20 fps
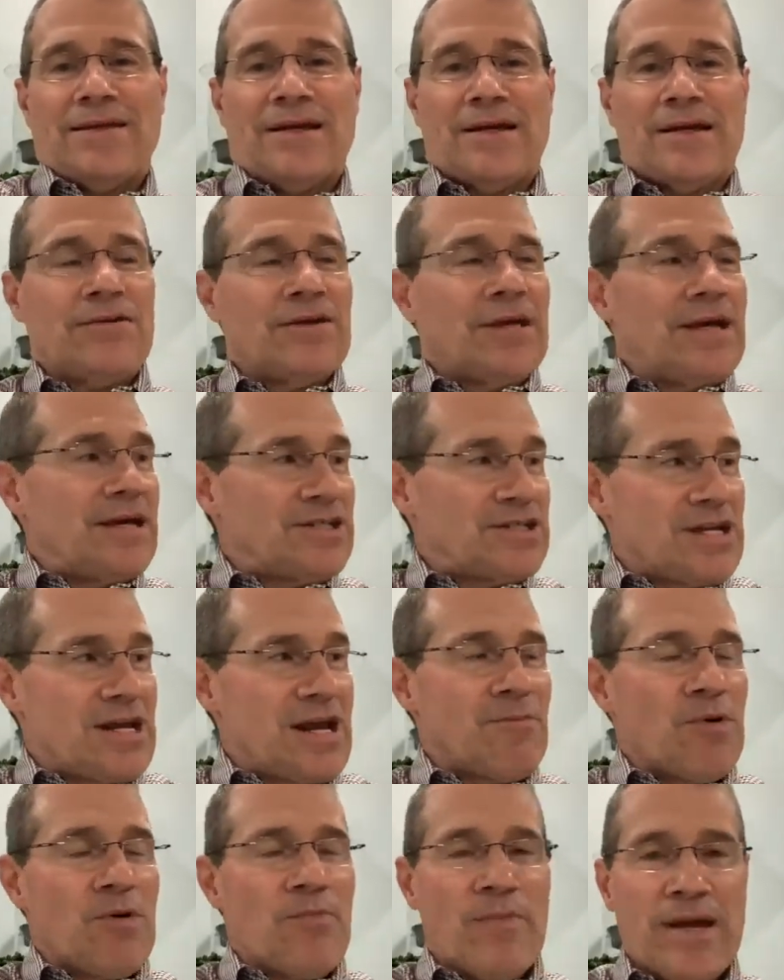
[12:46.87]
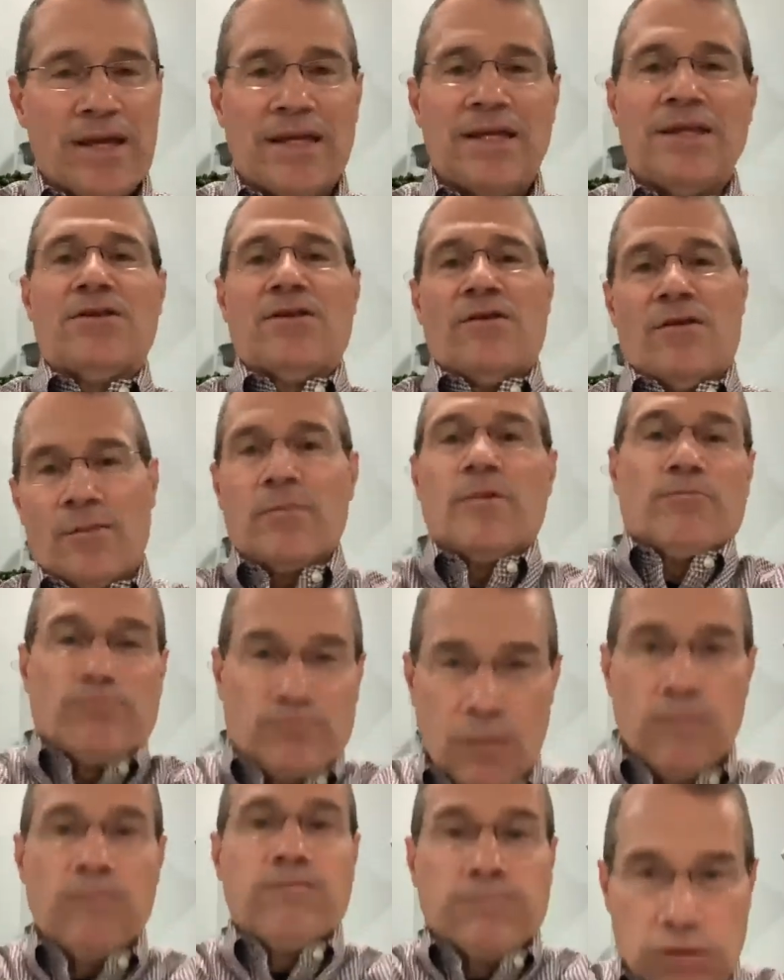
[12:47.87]
I go, yeah, Jed, I'm going to make it. You know, I'm going,
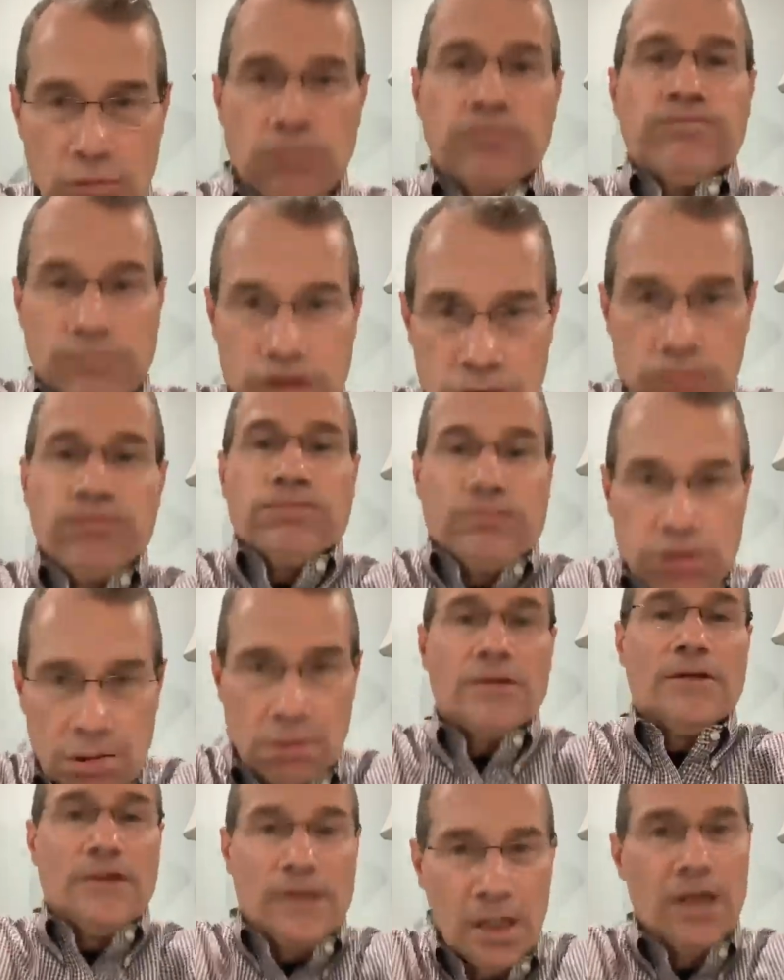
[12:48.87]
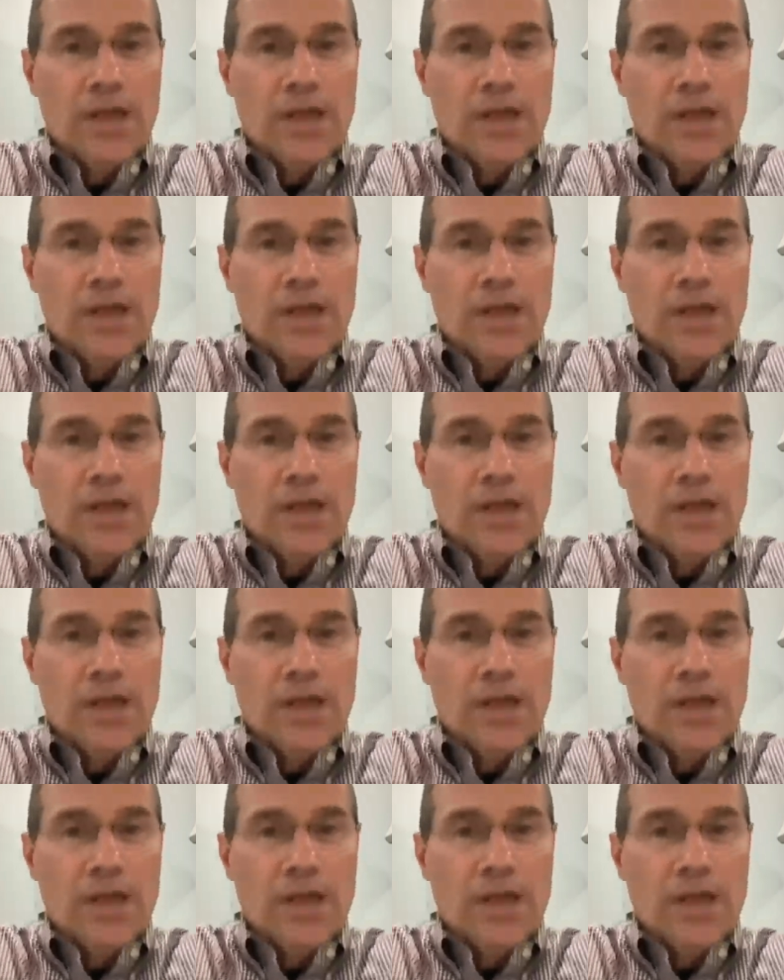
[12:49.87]
boom, boom, boom, boom,